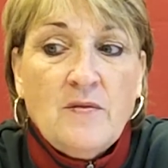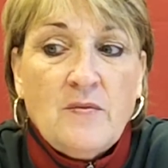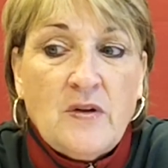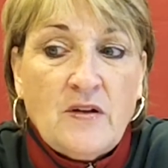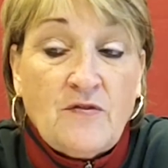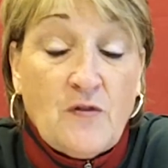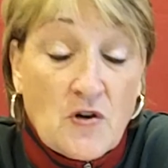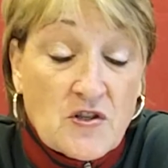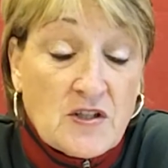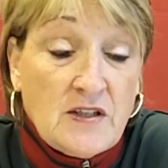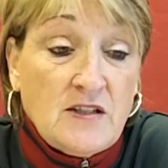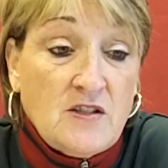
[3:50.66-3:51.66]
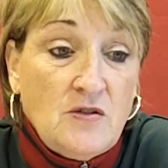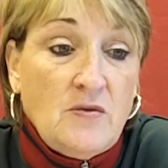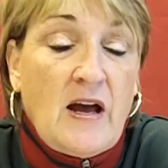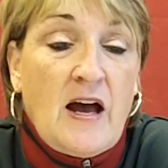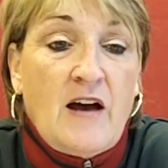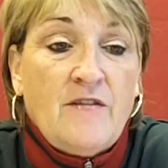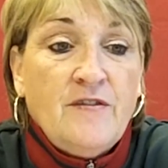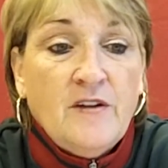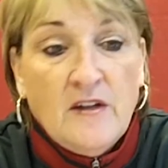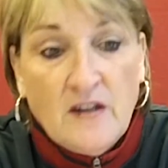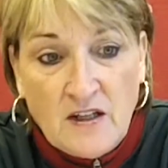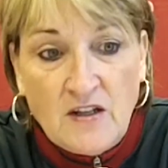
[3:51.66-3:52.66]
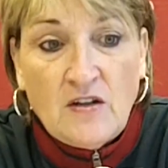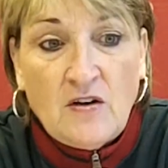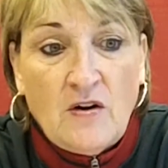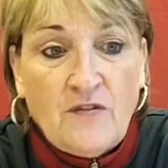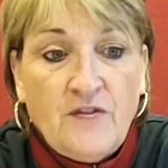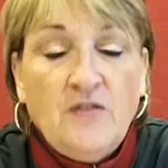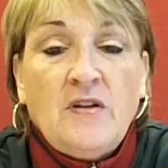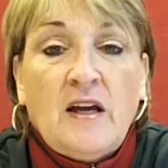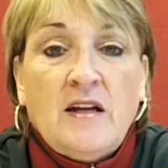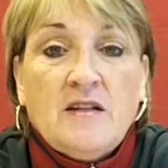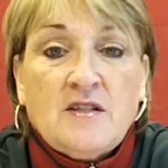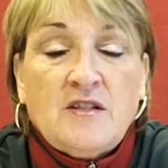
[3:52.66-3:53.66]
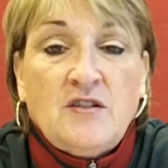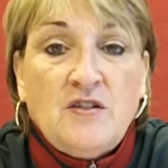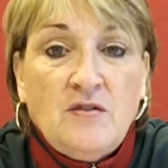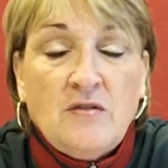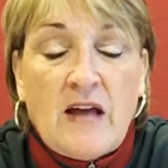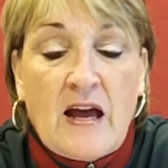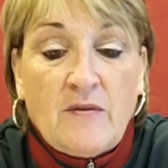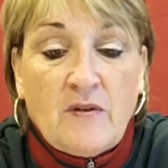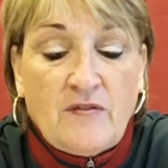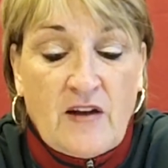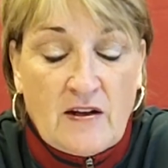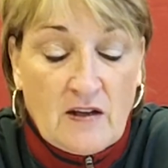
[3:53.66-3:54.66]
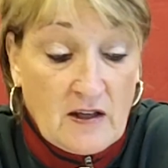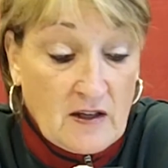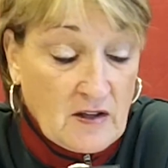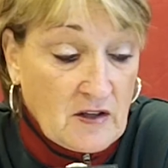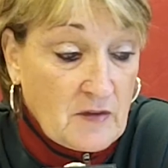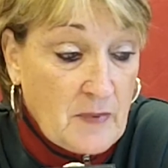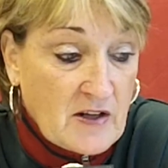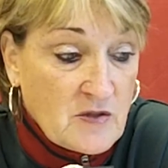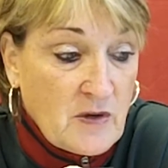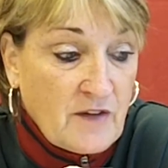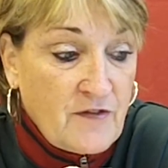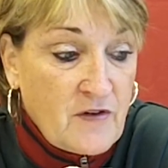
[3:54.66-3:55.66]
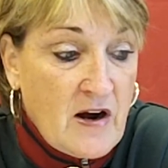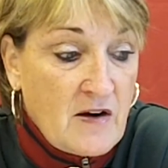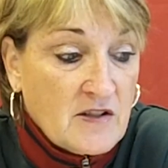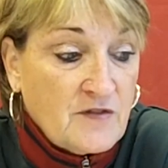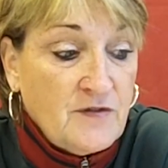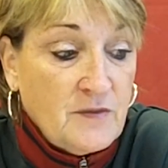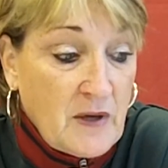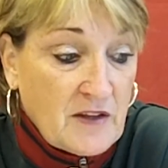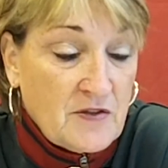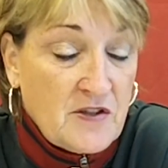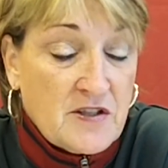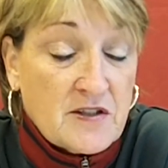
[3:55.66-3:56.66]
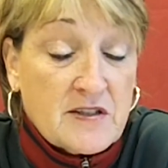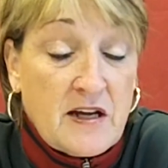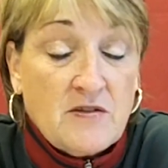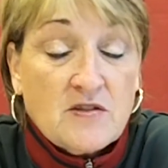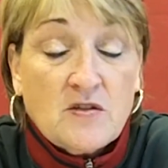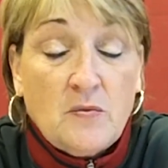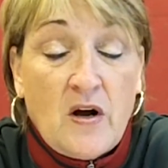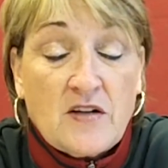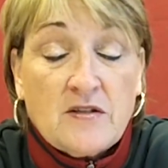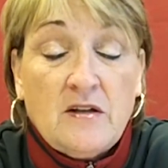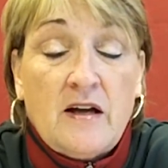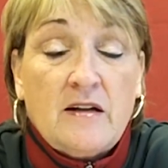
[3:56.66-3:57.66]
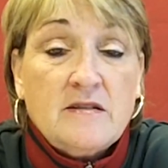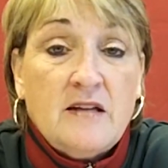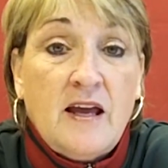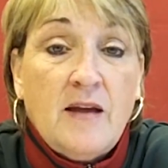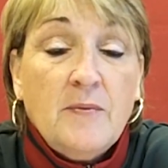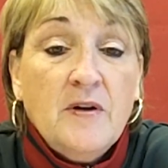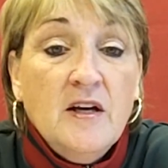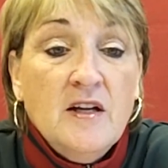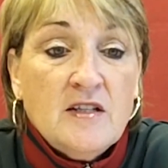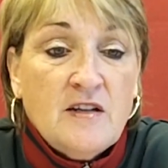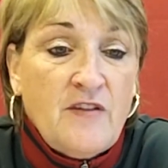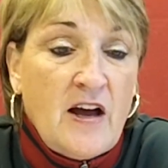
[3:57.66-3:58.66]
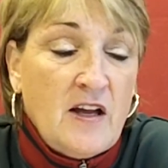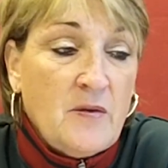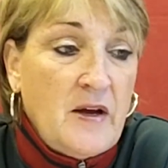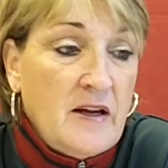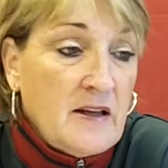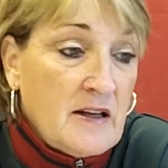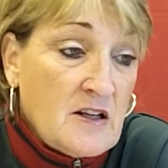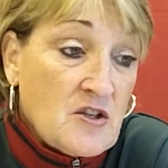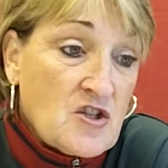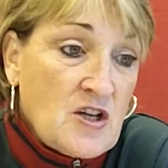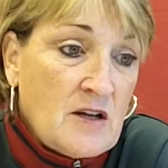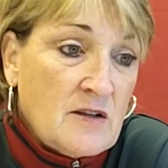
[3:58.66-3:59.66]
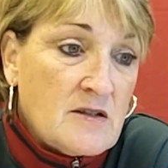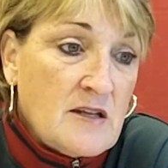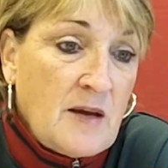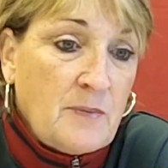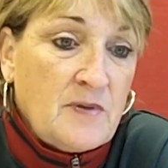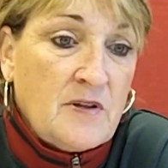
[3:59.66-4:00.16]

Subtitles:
We fortunately do have, you know, a few days to do that. We've had, you know, about 24 hours, about 36 hours to watch a lot of tape, to evaluate and then share the tape